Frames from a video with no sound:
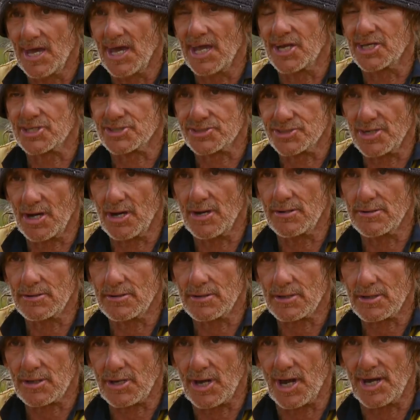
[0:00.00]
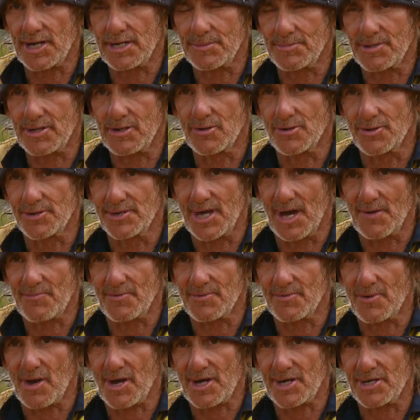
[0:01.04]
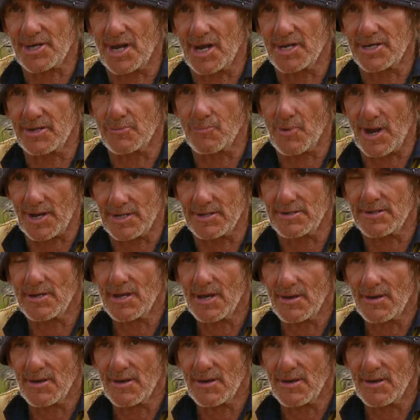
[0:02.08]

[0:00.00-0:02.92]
It is no going to be good enough if I can only run it